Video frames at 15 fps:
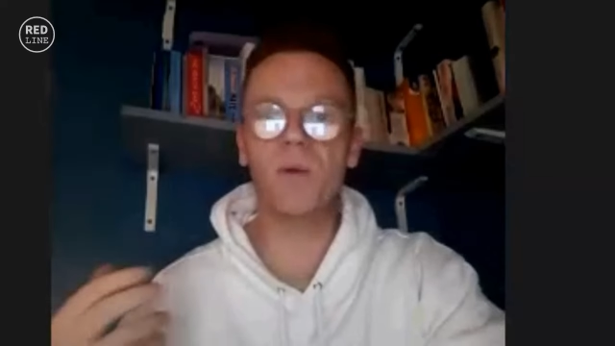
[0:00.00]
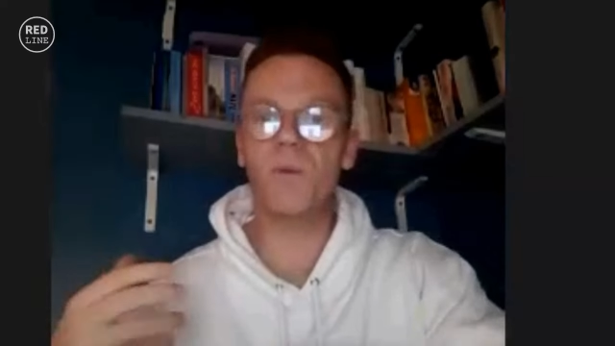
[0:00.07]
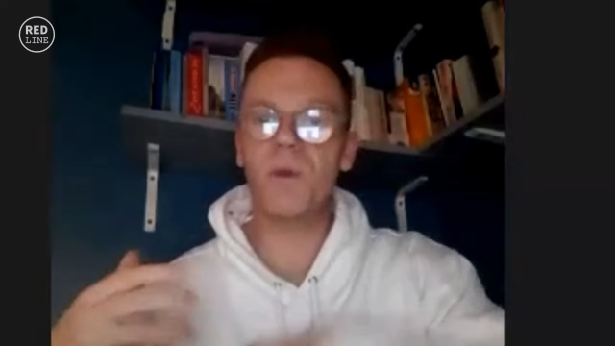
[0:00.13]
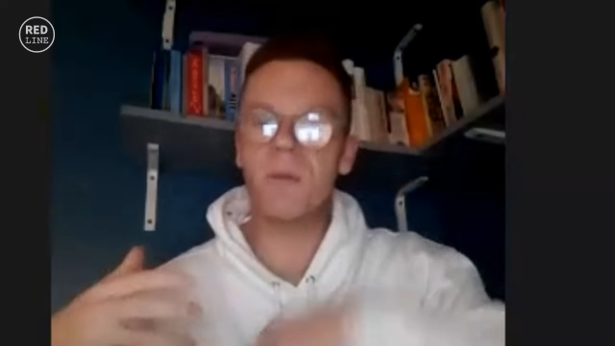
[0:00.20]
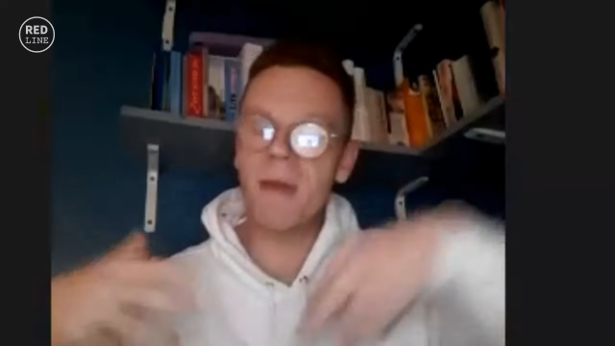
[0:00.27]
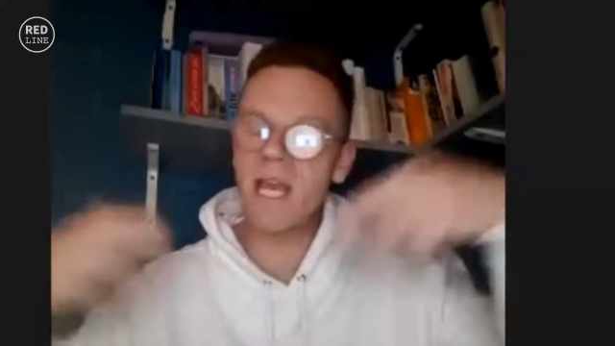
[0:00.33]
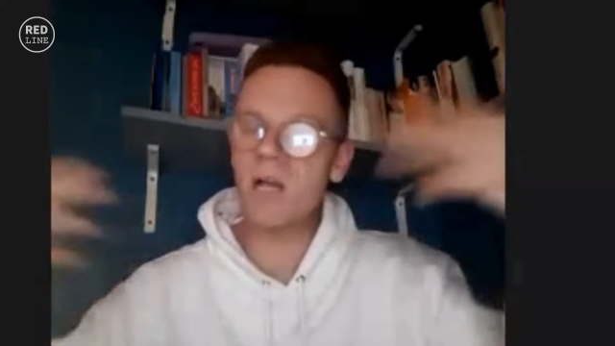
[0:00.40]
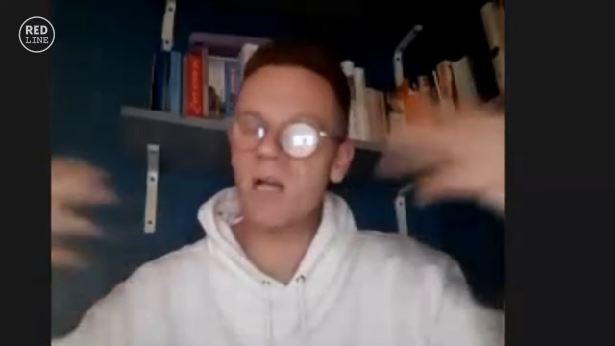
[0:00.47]
that
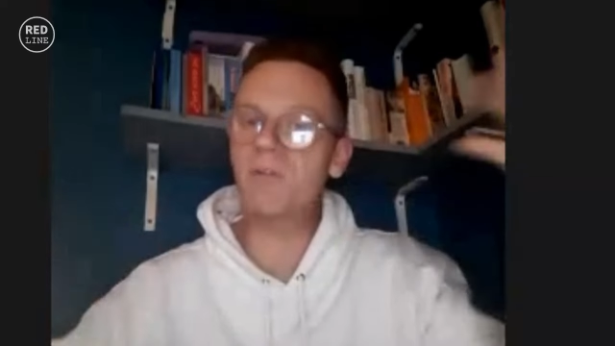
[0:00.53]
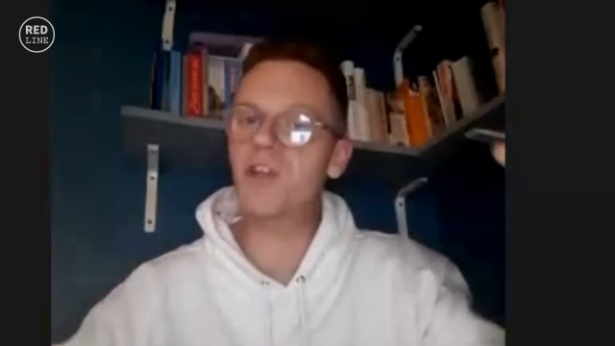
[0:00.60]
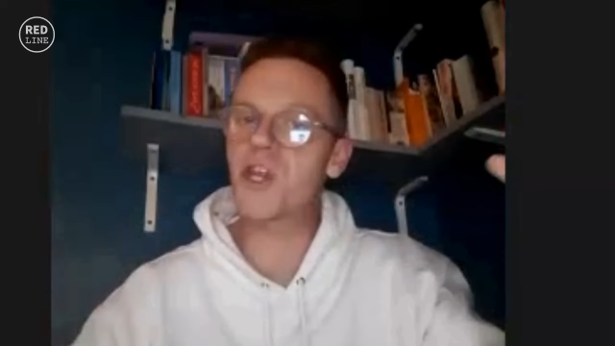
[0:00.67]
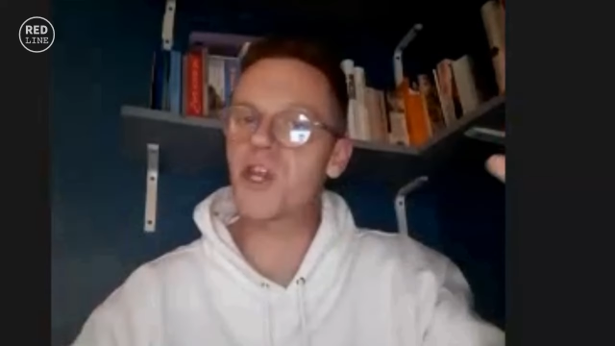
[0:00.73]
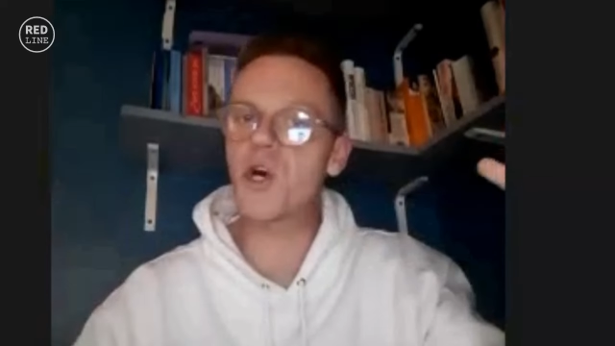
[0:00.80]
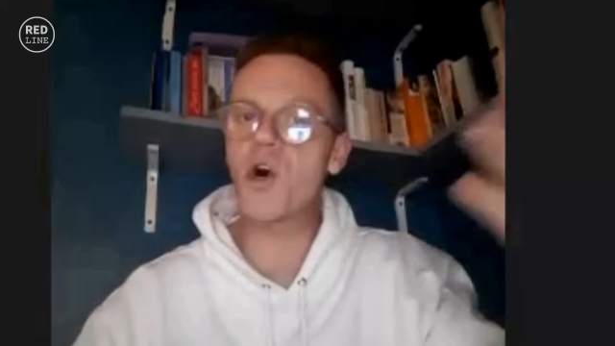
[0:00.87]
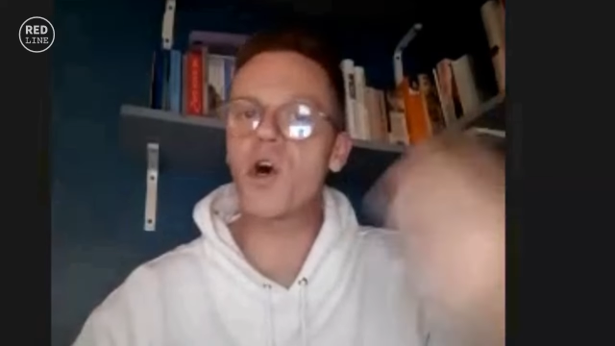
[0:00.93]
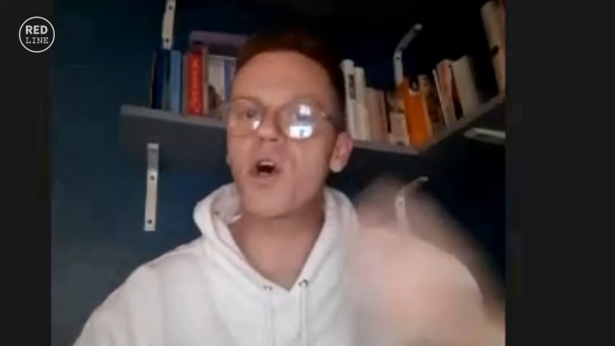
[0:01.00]
we might have
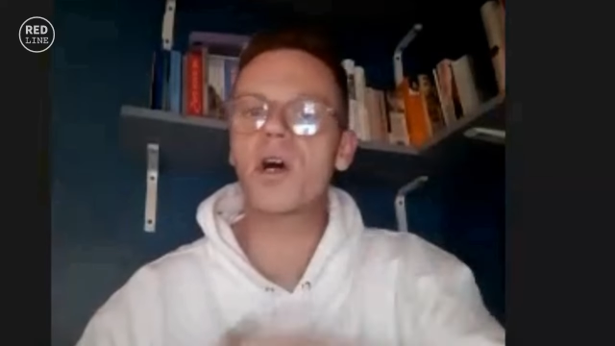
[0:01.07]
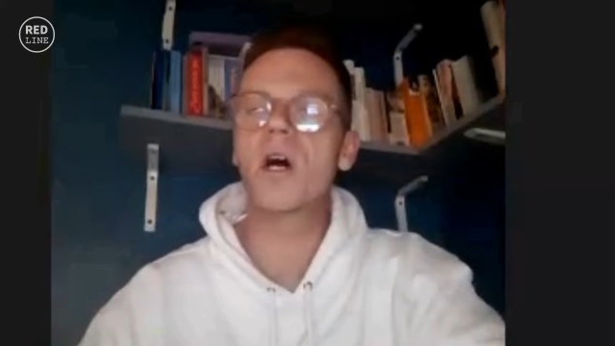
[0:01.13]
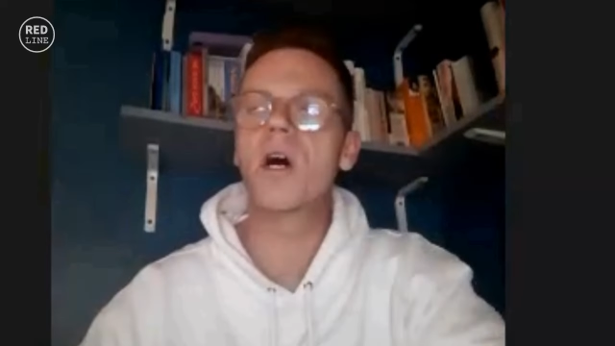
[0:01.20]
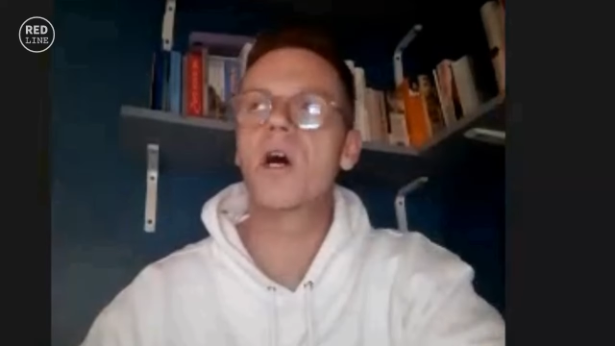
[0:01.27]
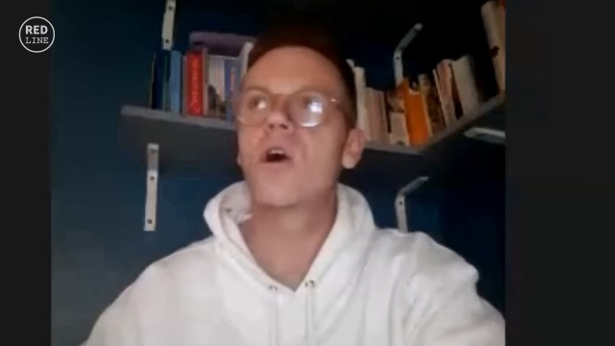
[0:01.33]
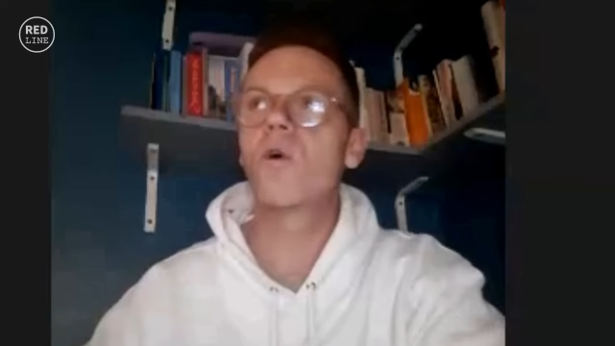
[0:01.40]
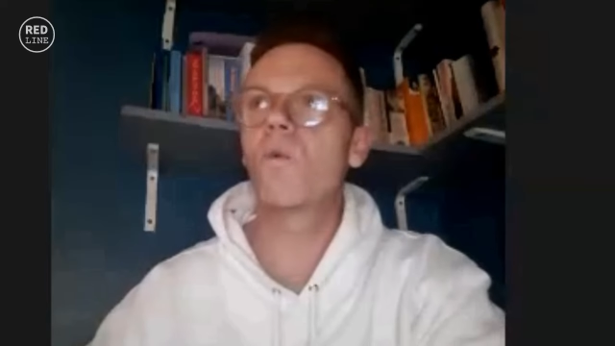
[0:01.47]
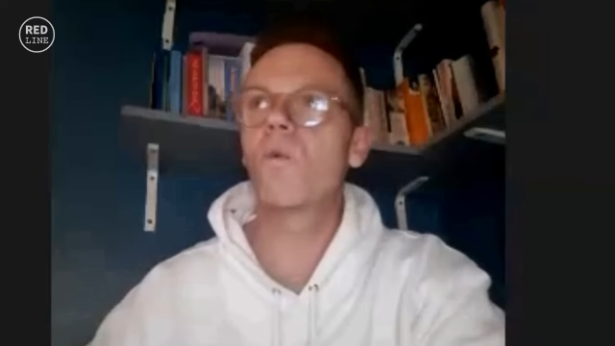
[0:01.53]
thought
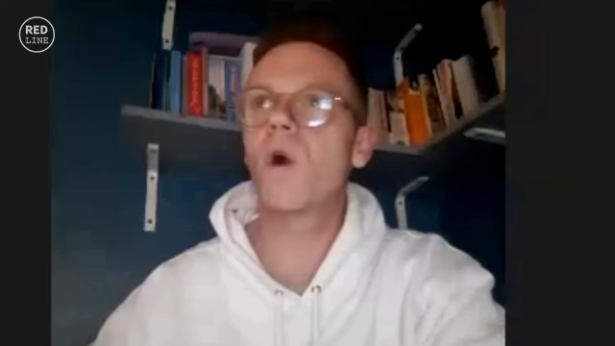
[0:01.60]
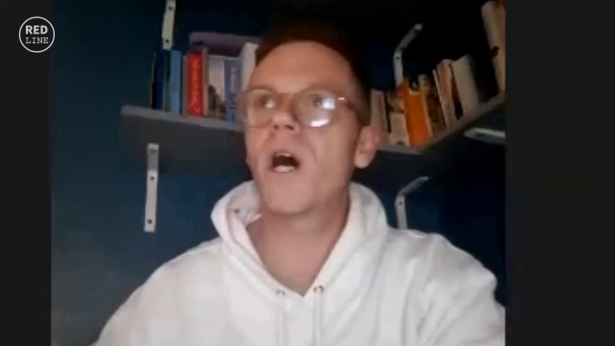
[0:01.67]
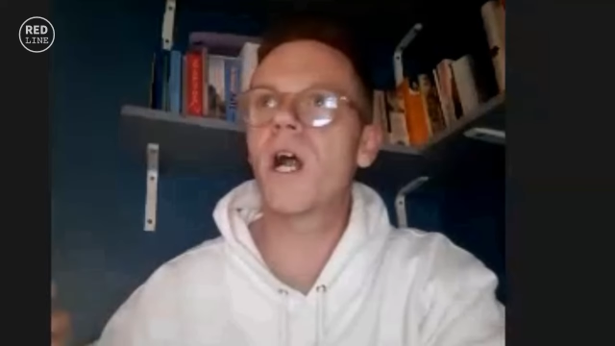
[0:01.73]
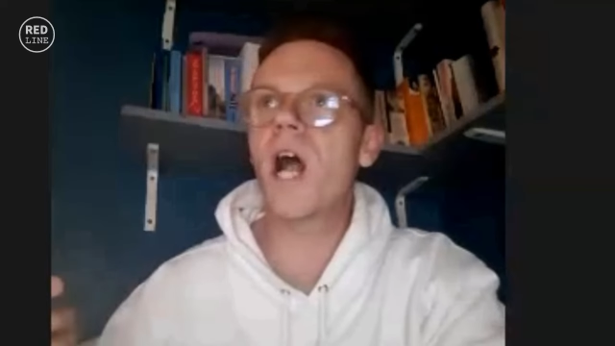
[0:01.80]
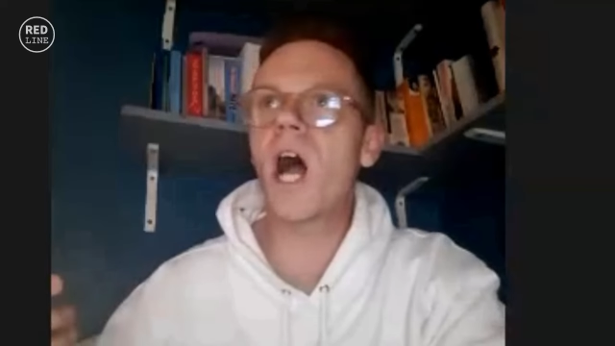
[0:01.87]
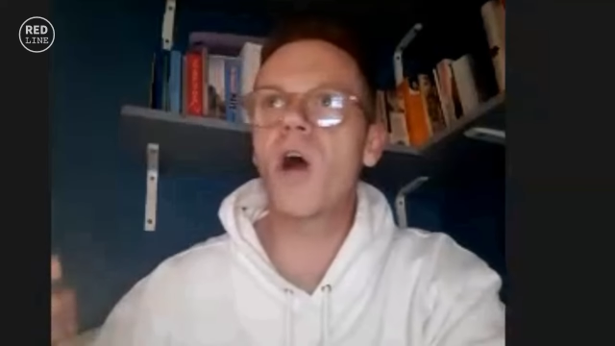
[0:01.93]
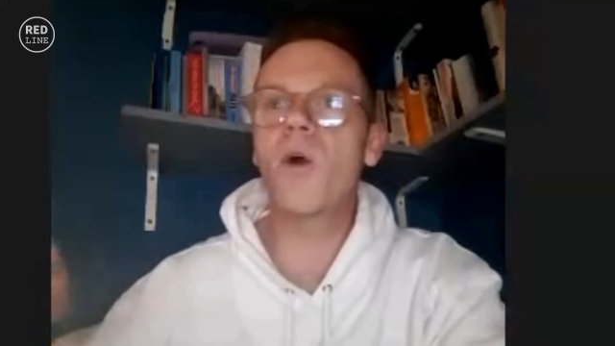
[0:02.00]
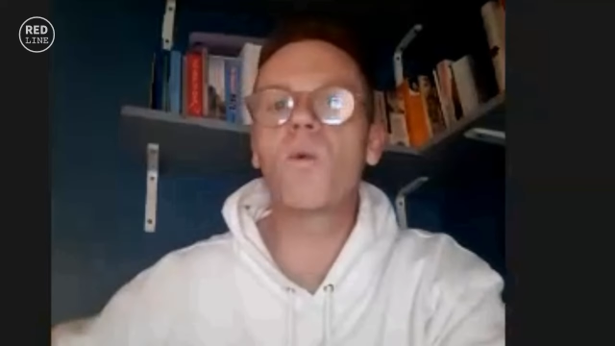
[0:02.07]

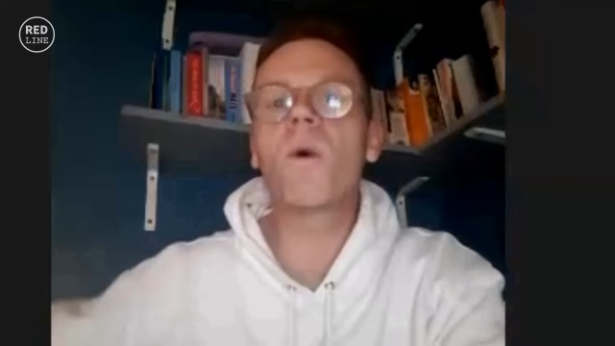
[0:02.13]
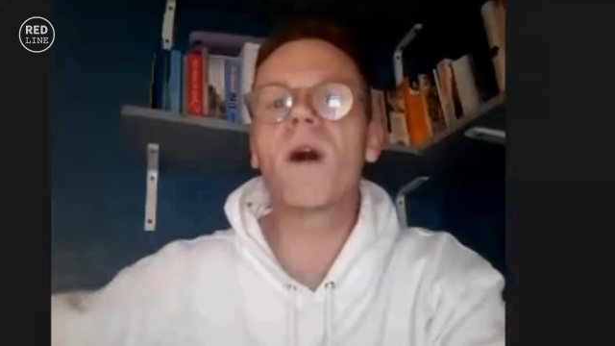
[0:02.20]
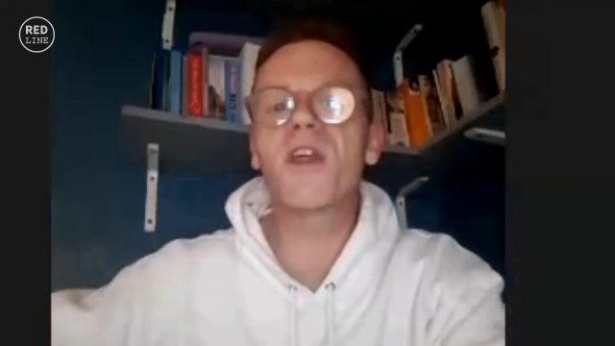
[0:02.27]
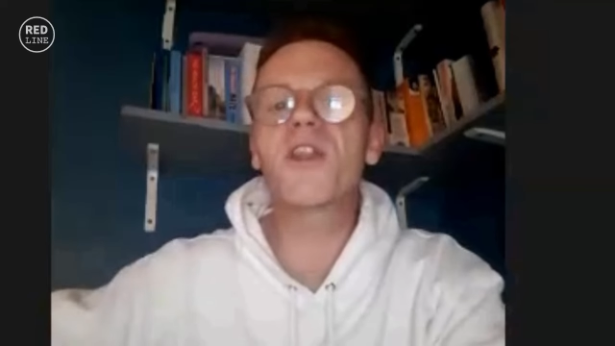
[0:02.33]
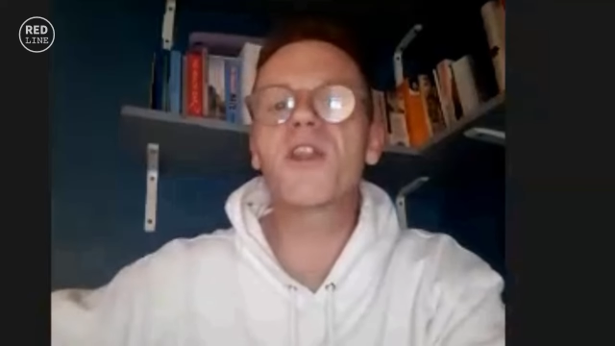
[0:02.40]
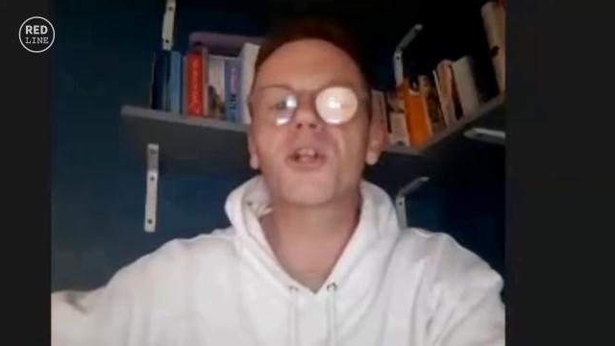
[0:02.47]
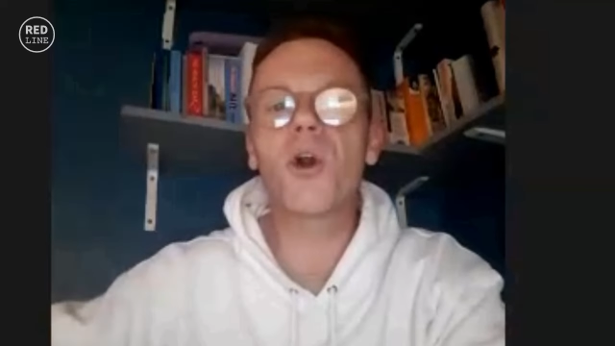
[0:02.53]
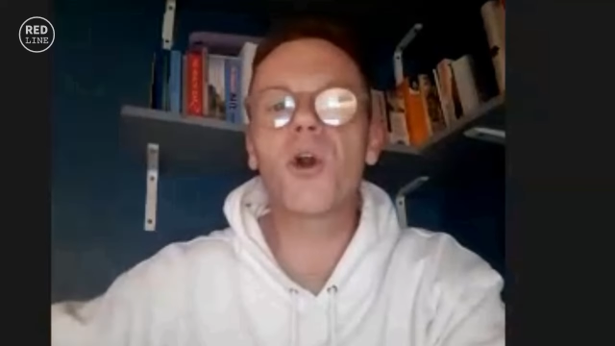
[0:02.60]
were out
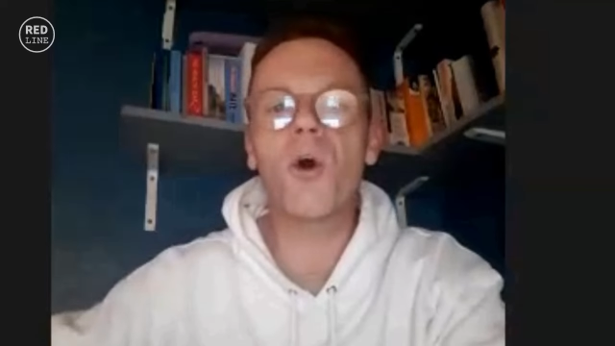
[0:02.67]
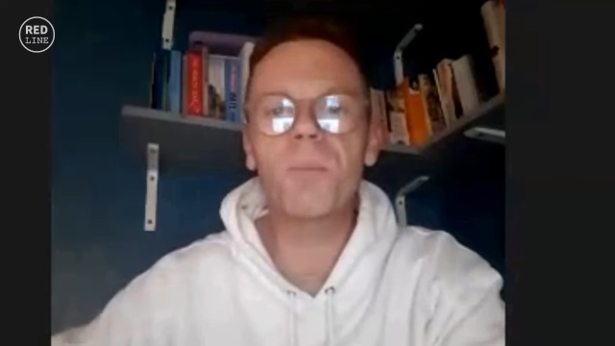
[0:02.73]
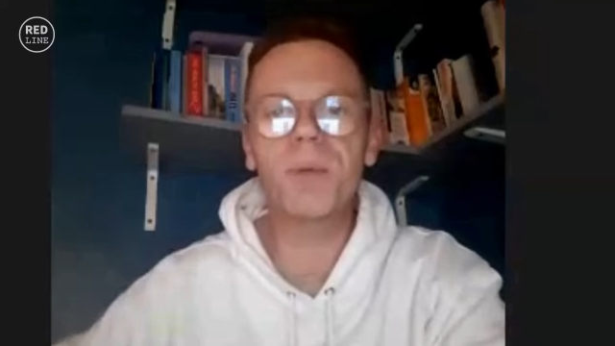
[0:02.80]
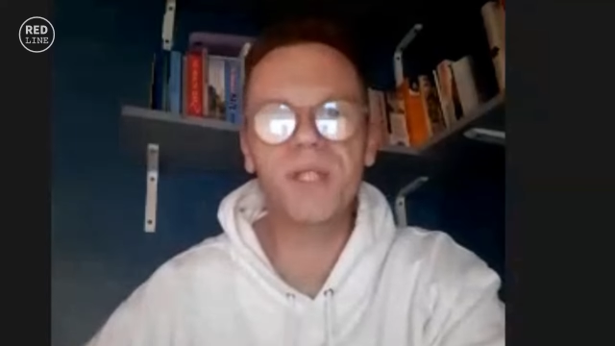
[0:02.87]
with our